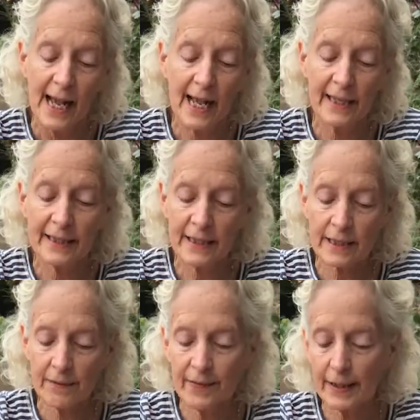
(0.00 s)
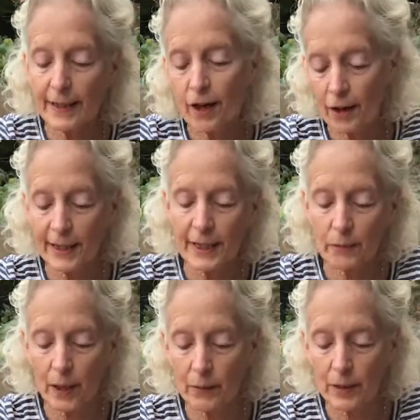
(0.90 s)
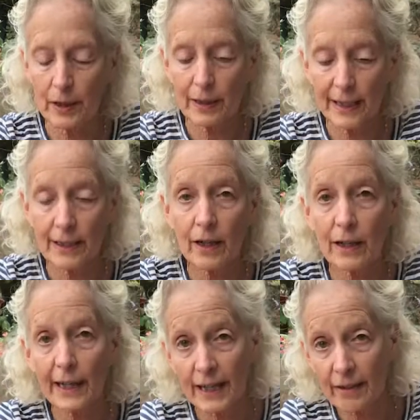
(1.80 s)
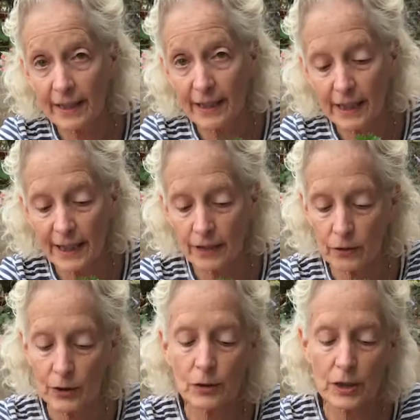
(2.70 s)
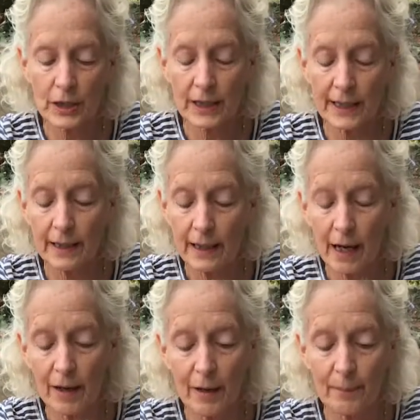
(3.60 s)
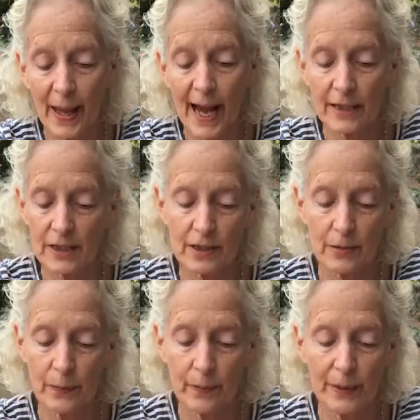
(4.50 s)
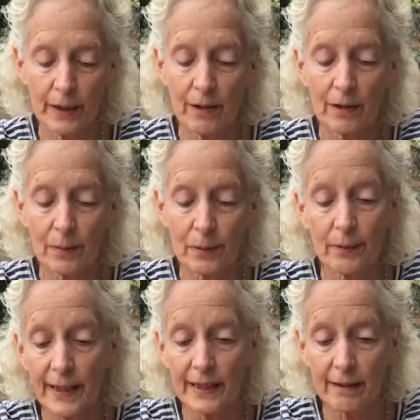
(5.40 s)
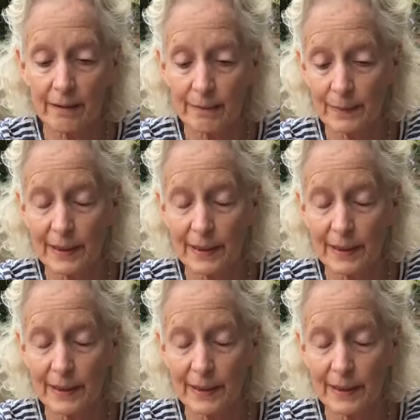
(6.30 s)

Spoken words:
And it's a very hardy grower. In our area, it'll usually act as what we call a perennial.